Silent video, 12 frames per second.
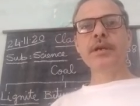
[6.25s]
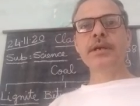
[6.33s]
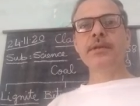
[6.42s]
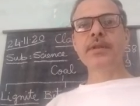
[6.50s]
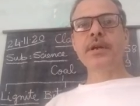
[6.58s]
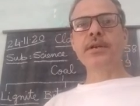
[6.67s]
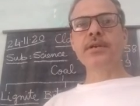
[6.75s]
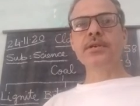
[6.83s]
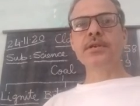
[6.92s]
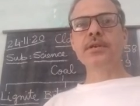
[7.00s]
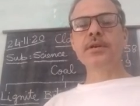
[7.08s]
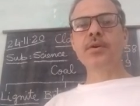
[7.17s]
that
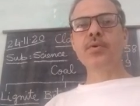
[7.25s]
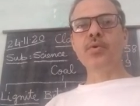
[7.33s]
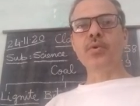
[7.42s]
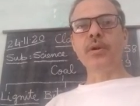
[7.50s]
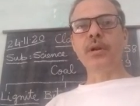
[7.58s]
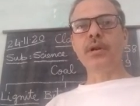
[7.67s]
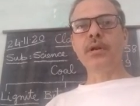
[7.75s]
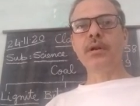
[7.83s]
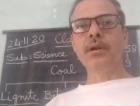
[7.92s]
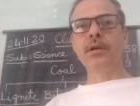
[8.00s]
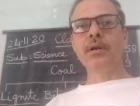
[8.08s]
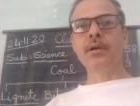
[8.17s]
is coal.
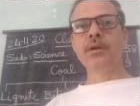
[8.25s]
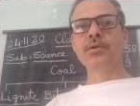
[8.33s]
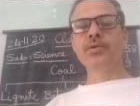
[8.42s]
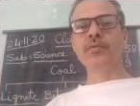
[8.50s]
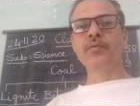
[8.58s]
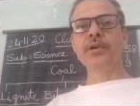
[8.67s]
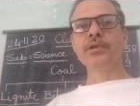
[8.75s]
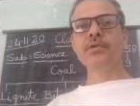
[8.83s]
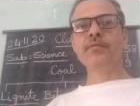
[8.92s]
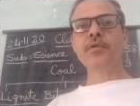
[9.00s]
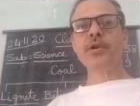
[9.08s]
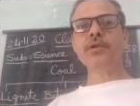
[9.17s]
So first
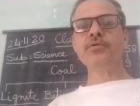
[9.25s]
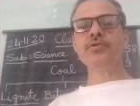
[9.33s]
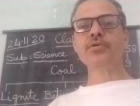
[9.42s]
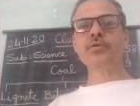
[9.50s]
of all, you should